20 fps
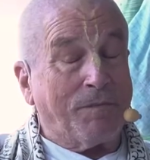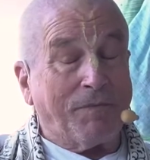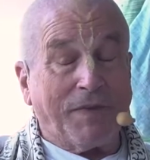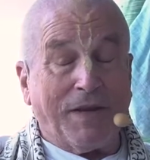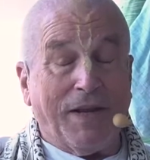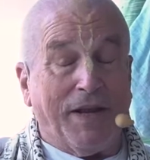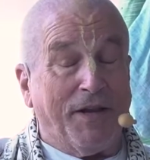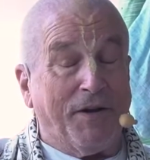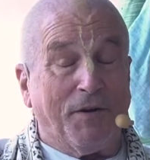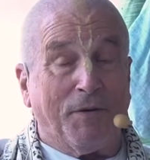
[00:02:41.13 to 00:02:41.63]

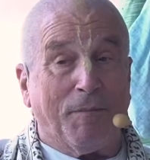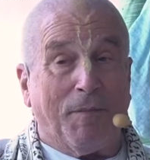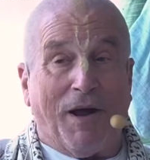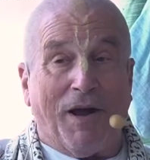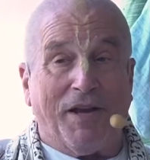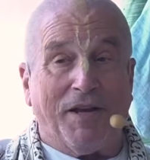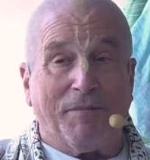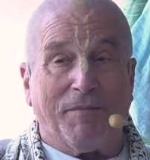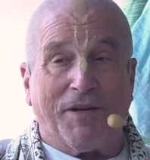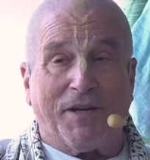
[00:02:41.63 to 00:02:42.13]
And her
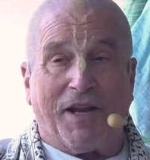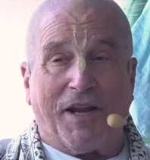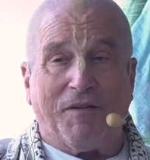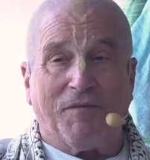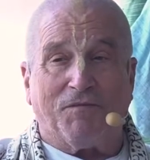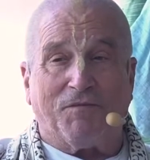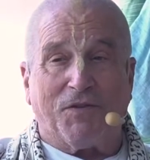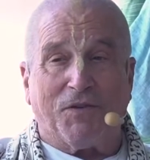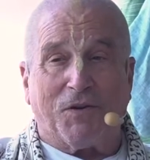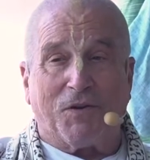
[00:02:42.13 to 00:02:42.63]
mind
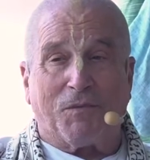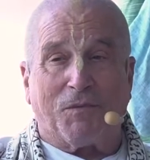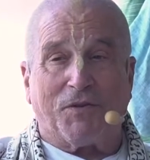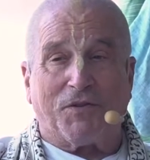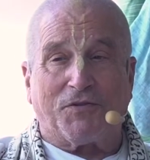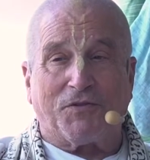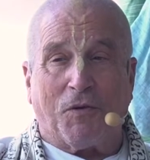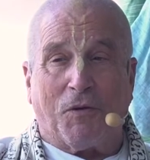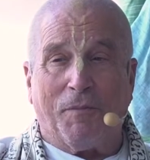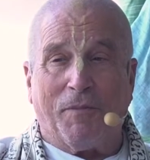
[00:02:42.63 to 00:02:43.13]
became filled
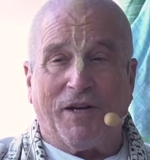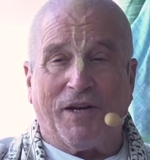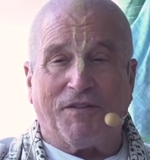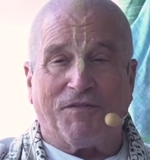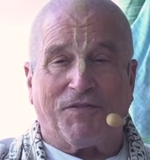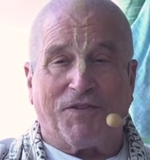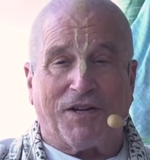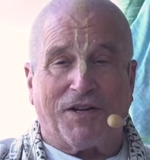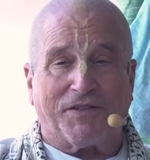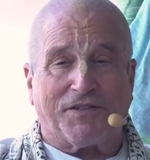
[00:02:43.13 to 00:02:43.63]
with so many
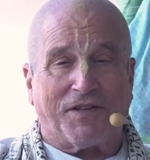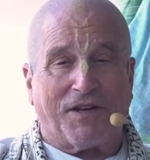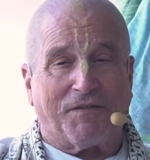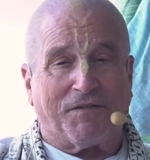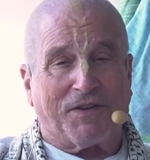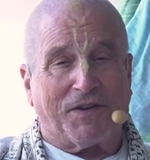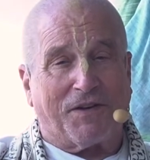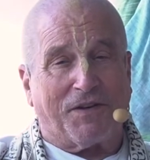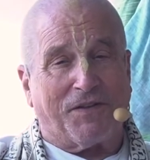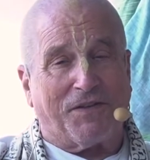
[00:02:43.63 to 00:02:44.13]

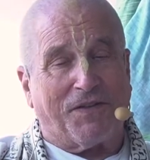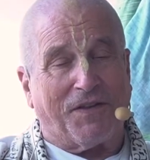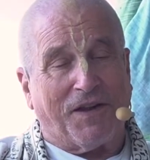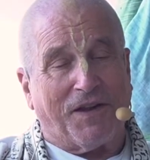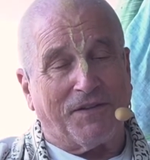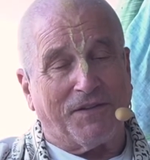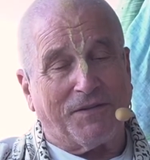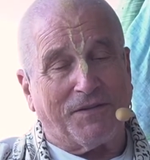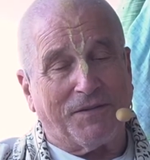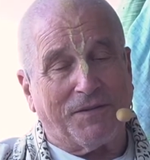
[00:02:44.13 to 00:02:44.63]
philosophical
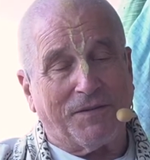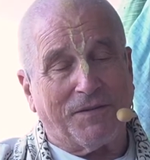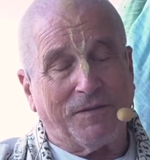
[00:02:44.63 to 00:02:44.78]
thoughts.